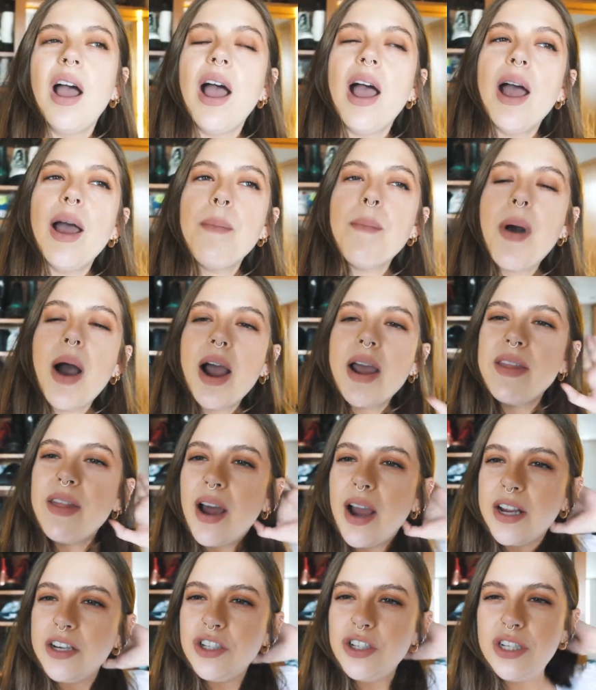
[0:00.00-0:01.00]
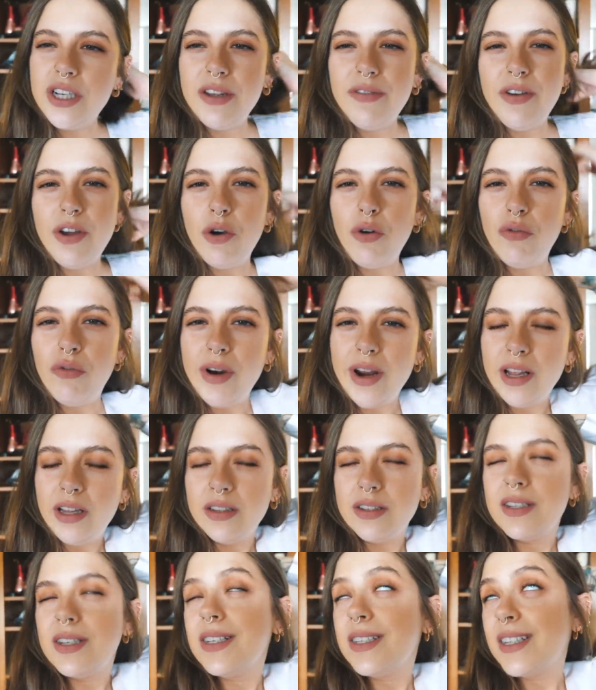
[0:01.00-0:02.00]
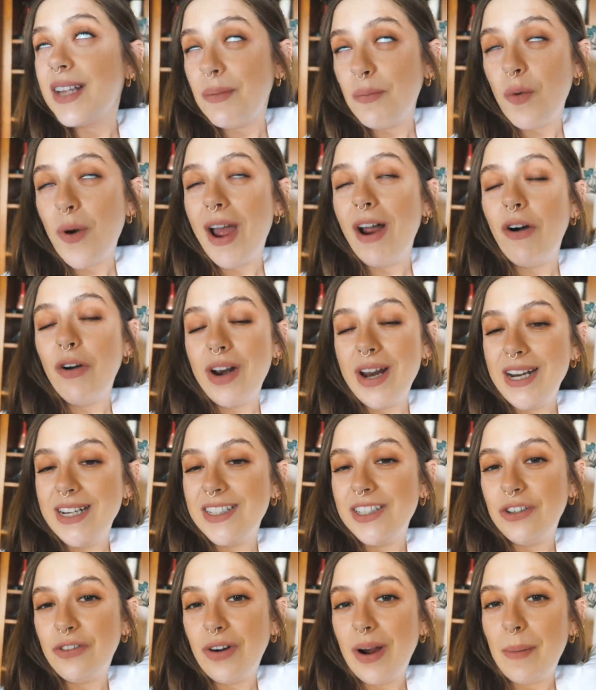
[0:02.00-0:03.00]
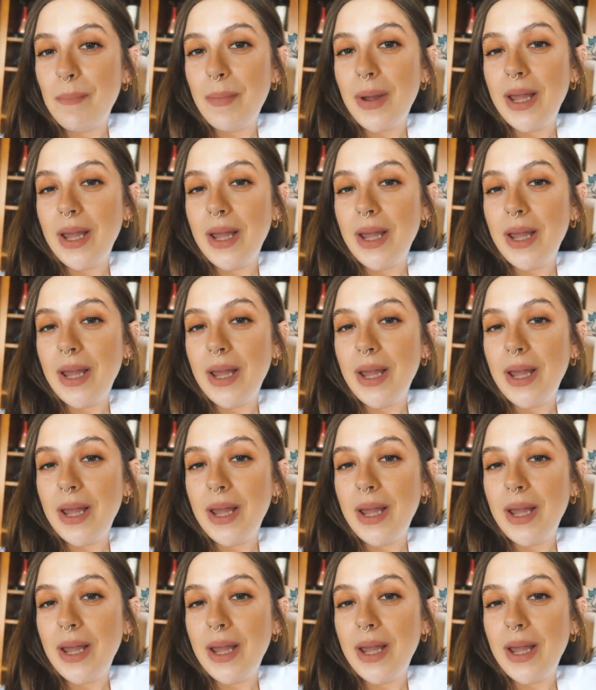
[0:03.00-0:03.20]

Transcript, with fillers: um, either IGTV or Reels, somewhere on Instagram